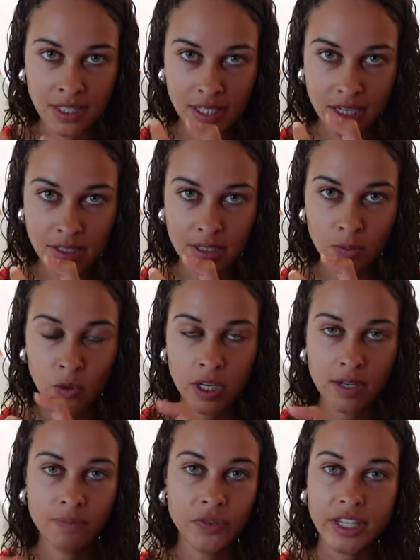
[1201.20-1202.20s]
to get
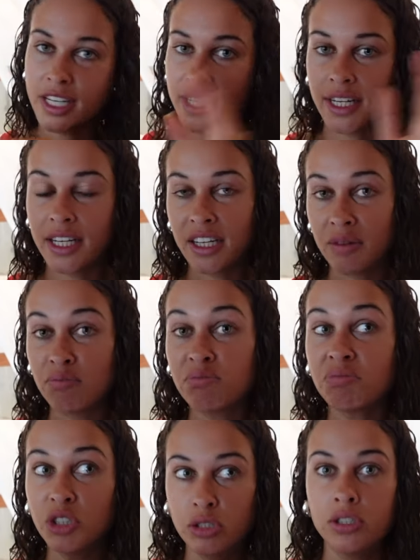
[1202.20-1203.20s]
somewhere, and then I'm
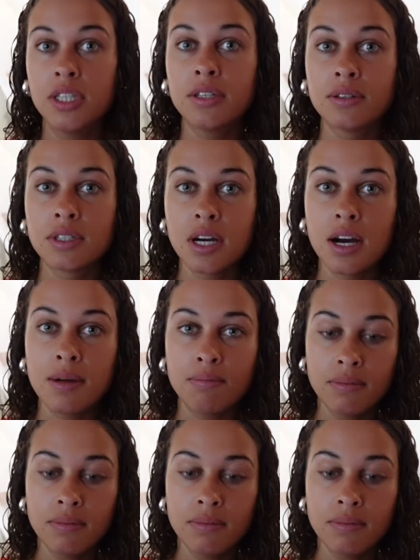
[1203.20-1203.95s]
usually on time.